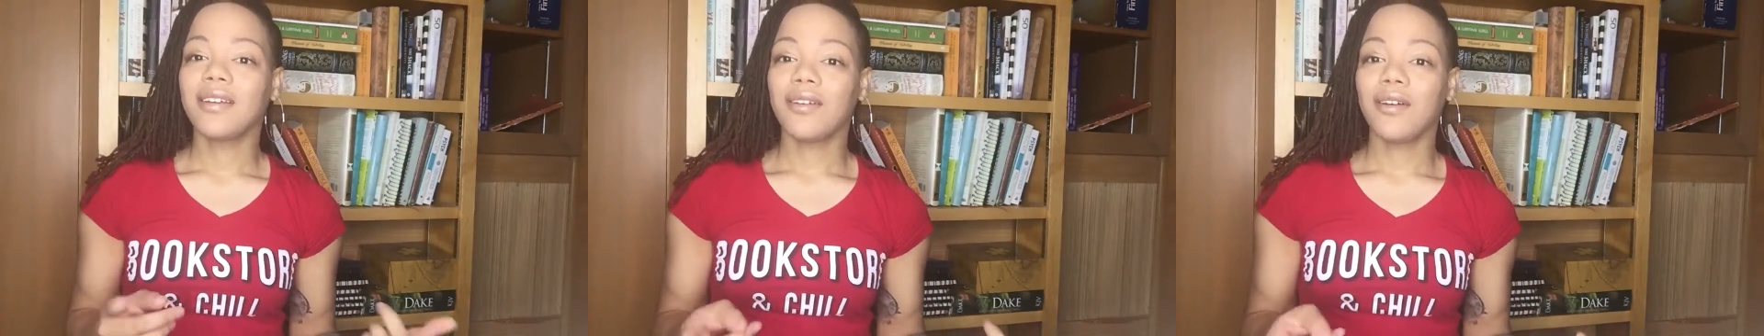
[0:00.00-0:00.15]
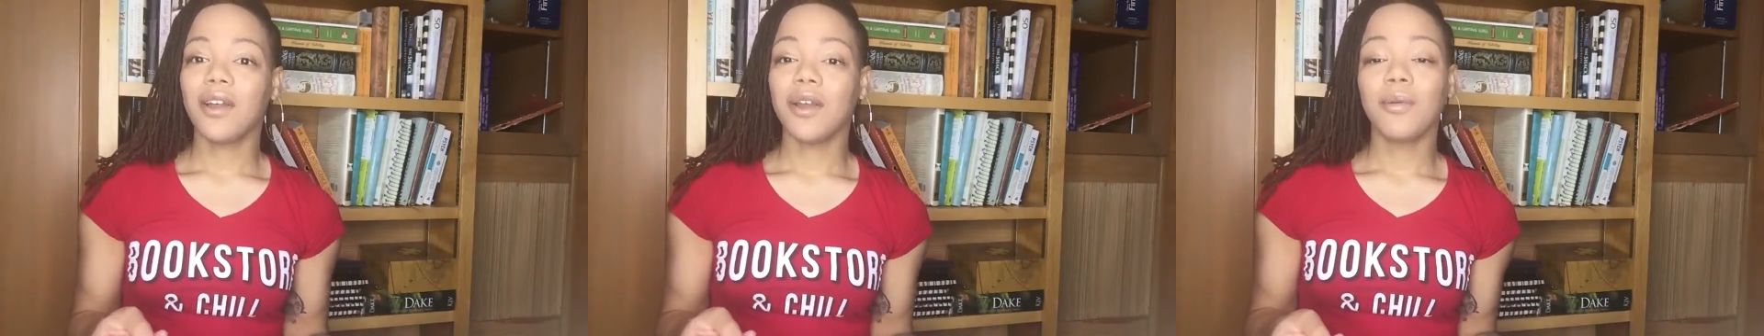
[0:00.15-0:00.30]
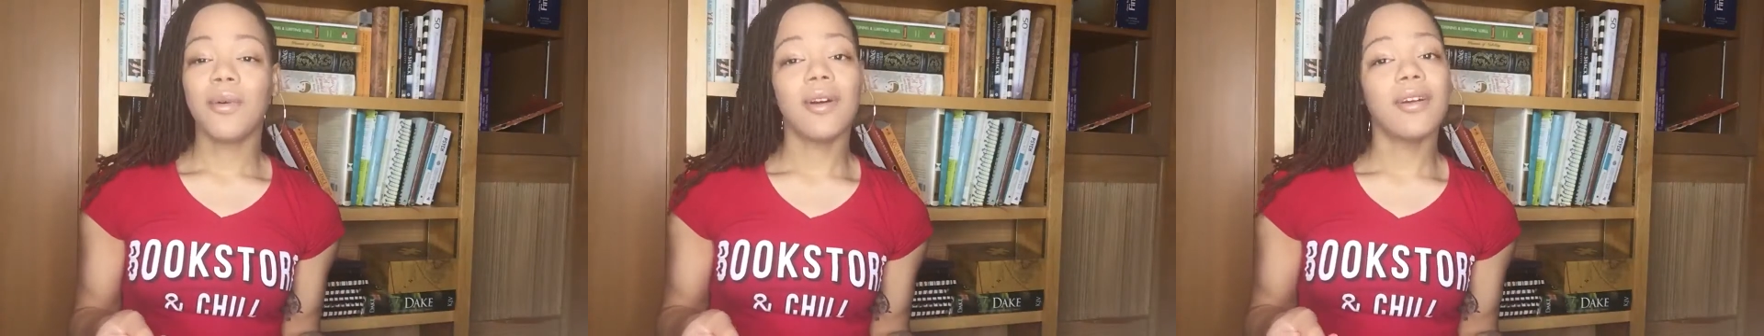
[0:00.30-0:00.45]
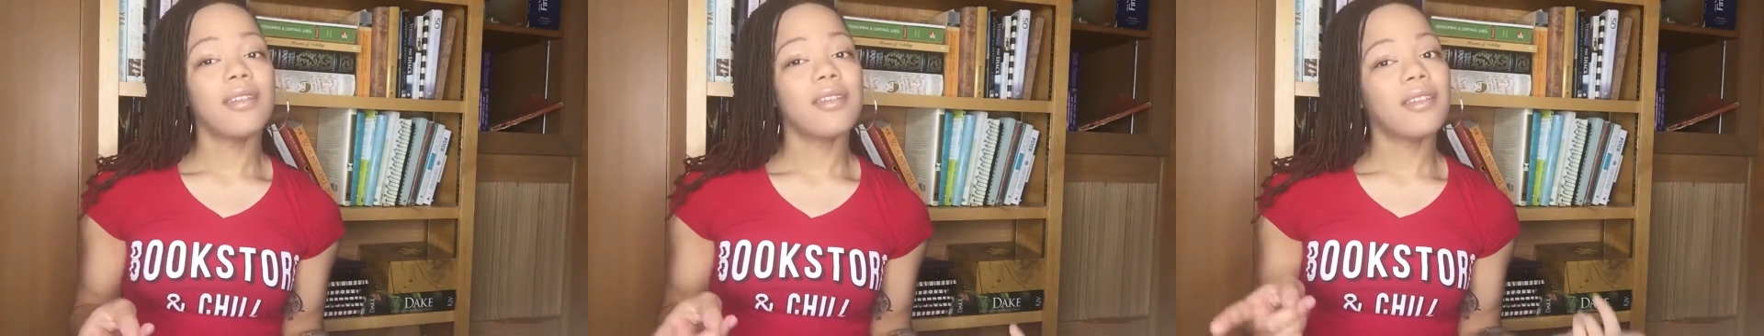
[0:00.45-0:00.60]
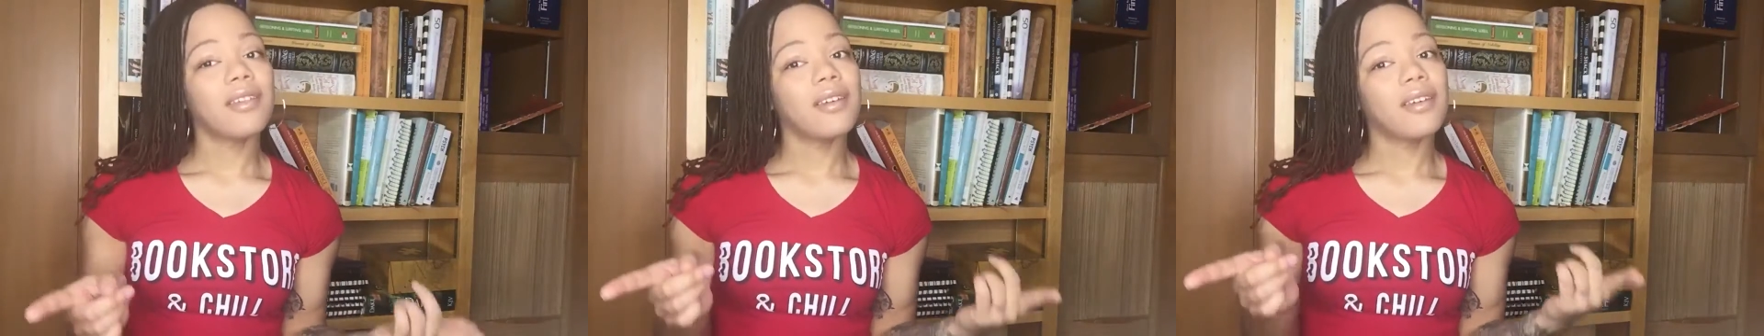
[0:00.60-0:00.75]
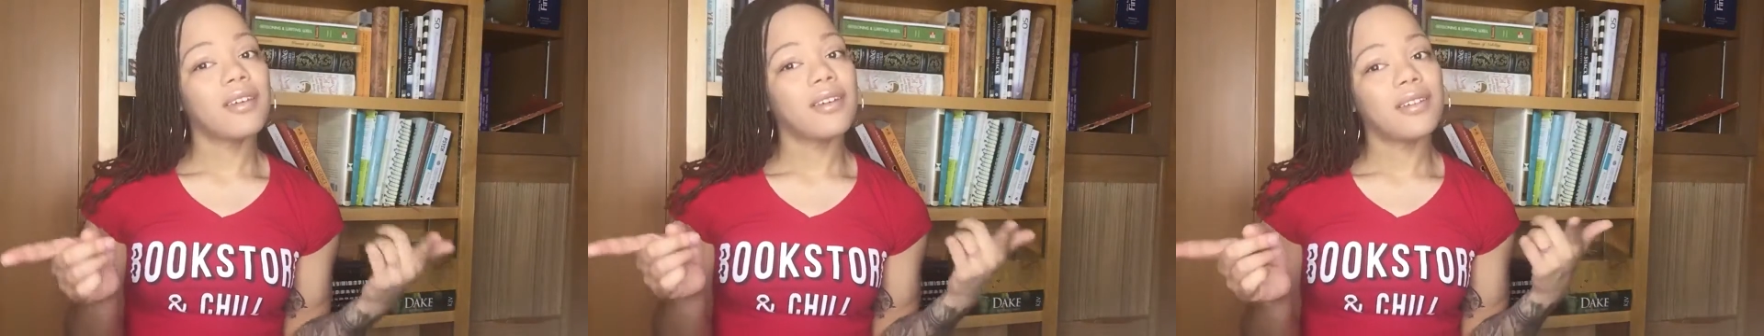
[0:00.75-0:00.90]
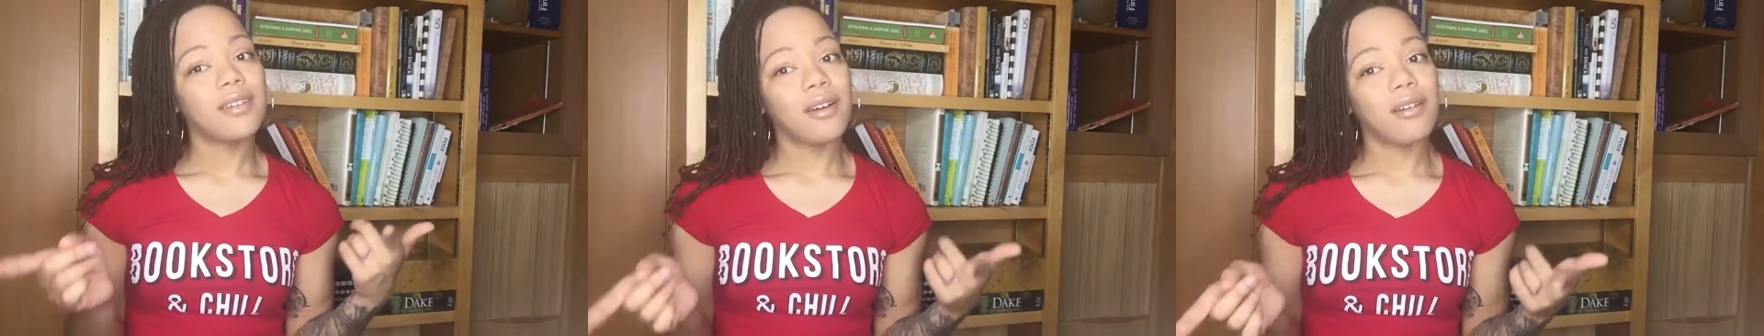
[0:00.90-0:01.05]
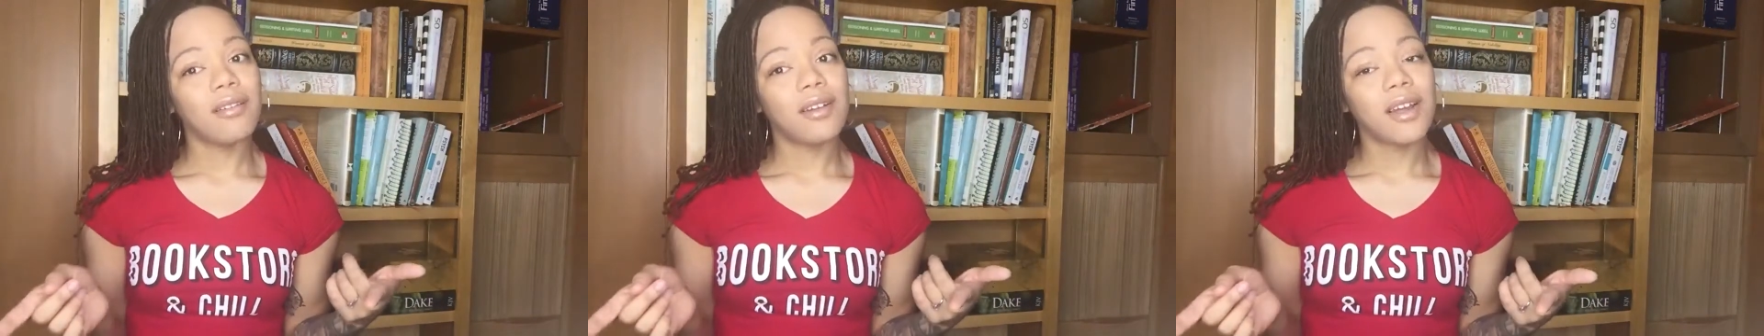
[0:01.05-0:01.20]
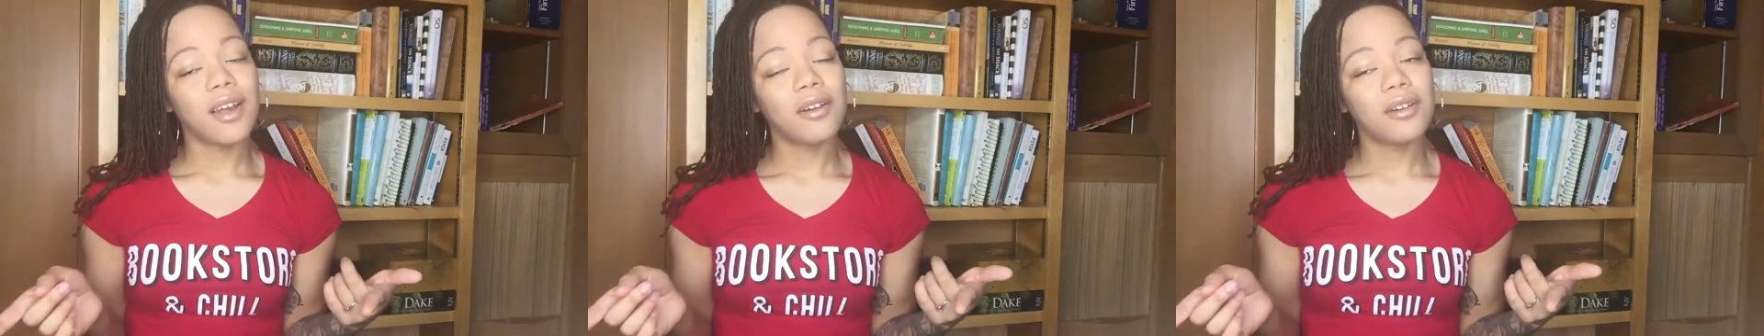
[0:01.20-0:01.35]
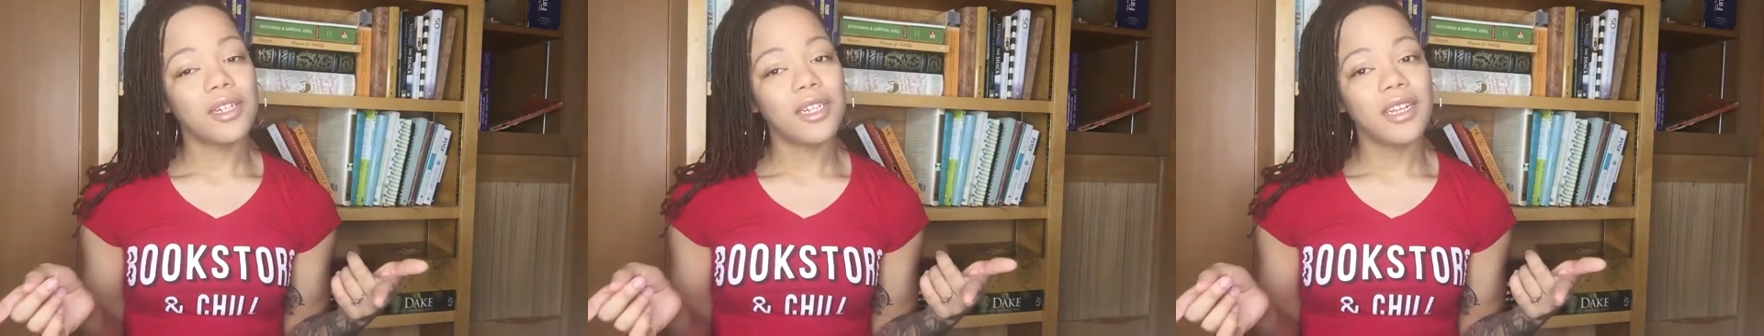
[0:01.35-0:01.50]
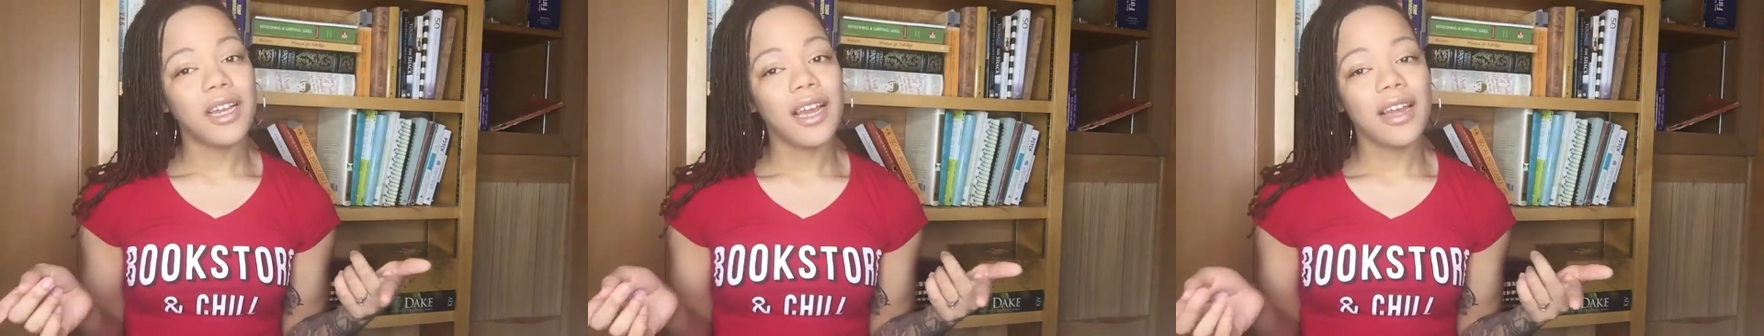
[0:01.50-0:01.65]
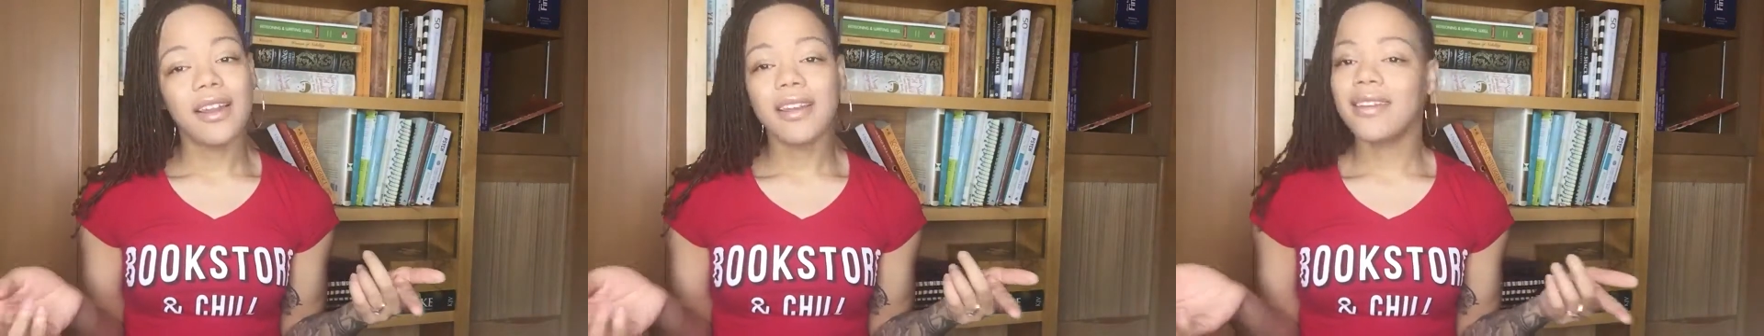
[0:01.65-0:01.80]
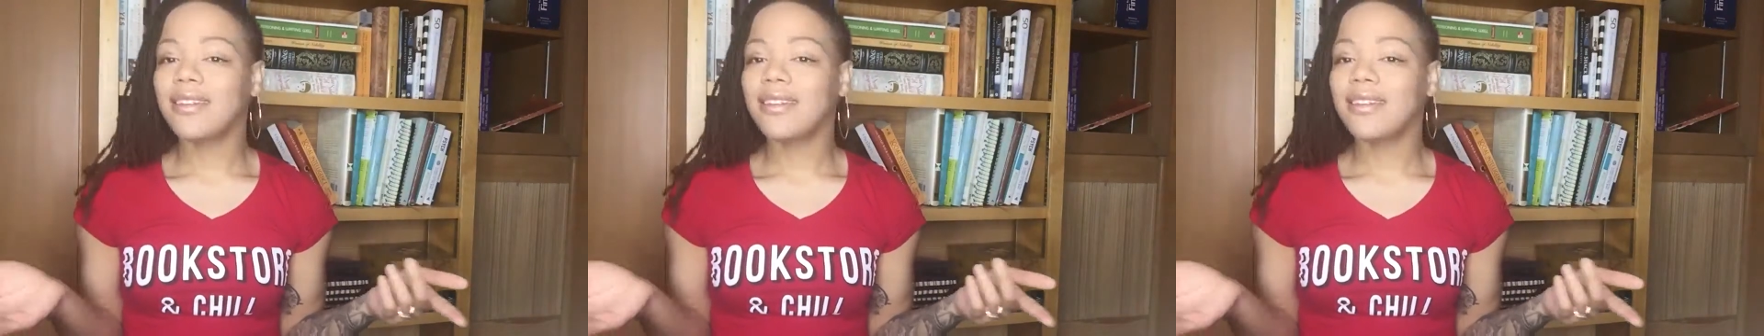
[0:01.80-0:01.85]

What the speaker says: Know your worth, don't negotiate